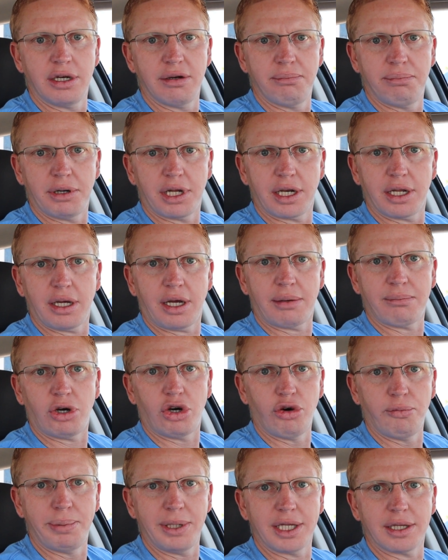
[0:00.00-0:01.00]
but I'm
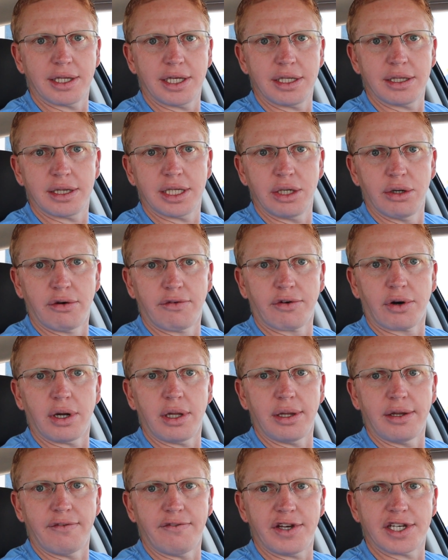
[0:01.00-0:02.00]
hoping that the
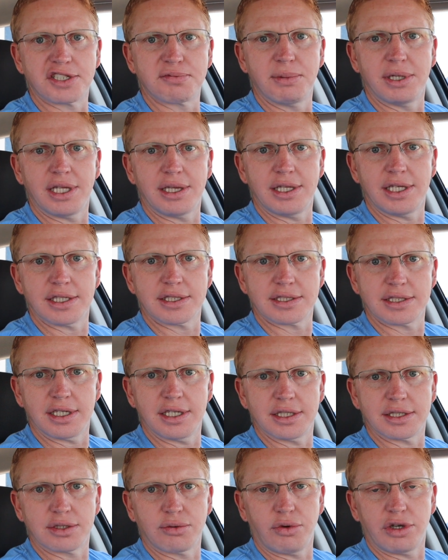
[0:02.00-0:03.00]
overall investment in this
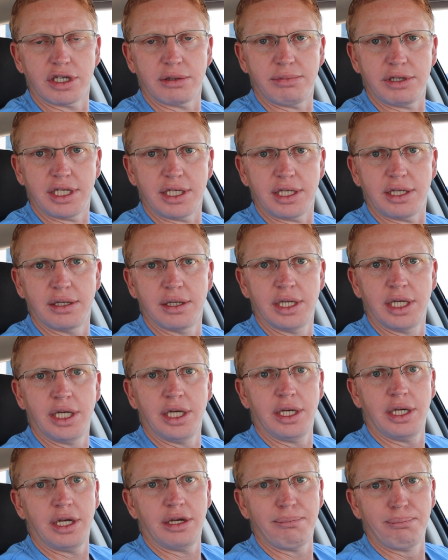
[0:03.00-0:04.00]
is going to be
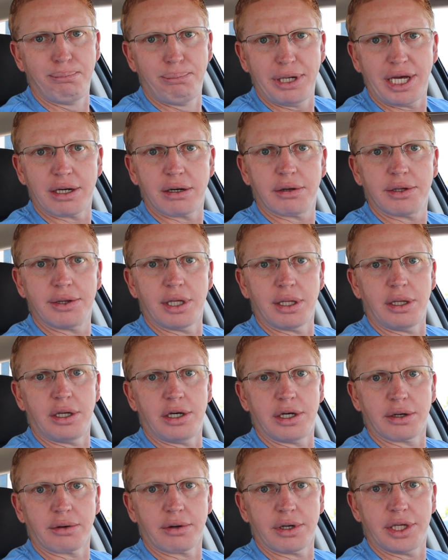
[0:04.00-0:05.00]
better in the
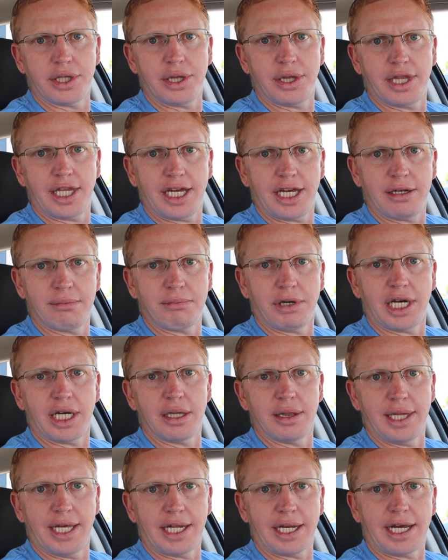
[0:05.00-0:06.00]
long run than my
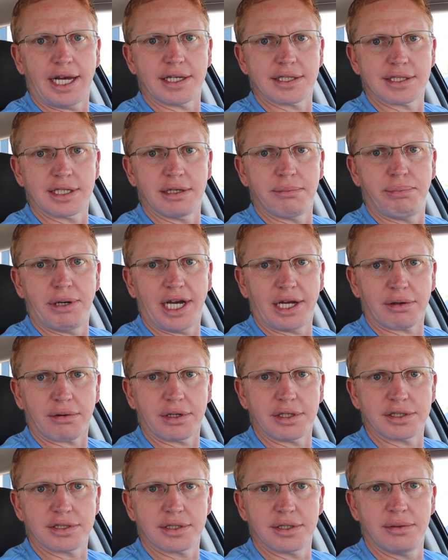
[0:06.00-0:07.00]
lead acid
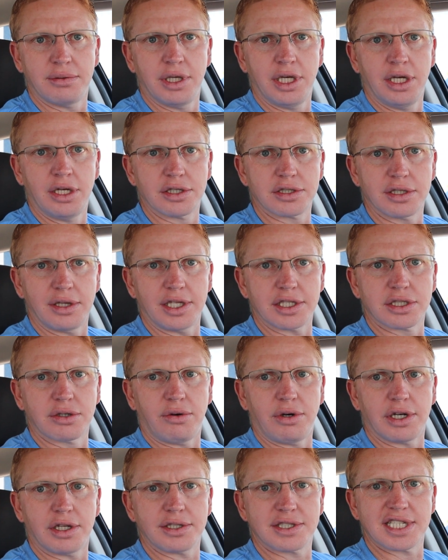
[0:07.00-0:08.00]
batteries. So let's go
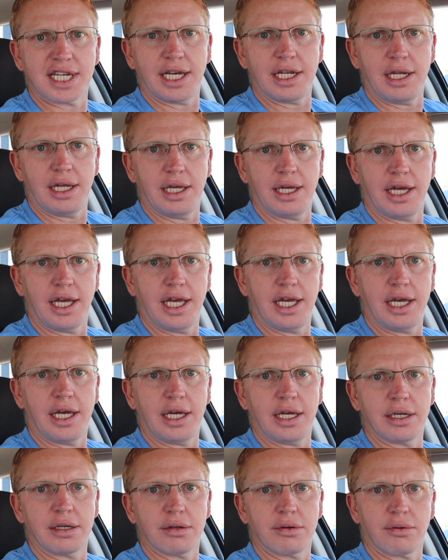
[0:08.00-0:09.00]
on inside
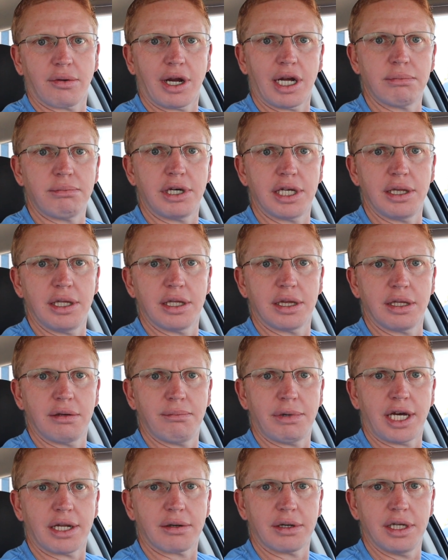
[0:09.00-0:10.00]
and grab my lithium
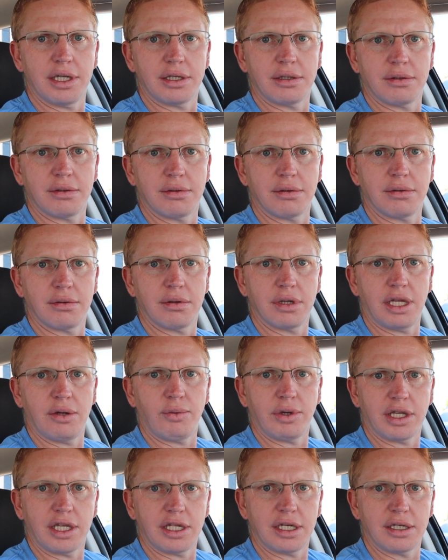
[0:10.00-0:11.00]
battery, and then
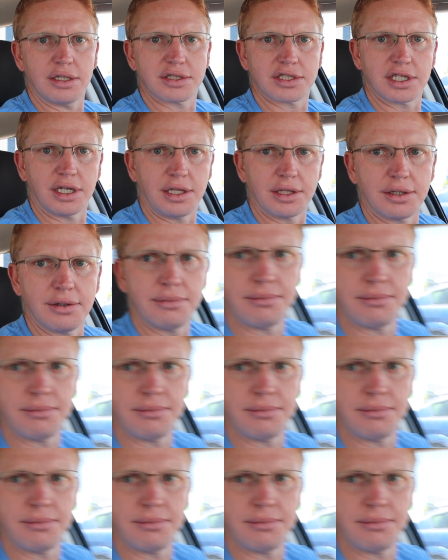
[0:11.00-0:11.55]
we can get it installed.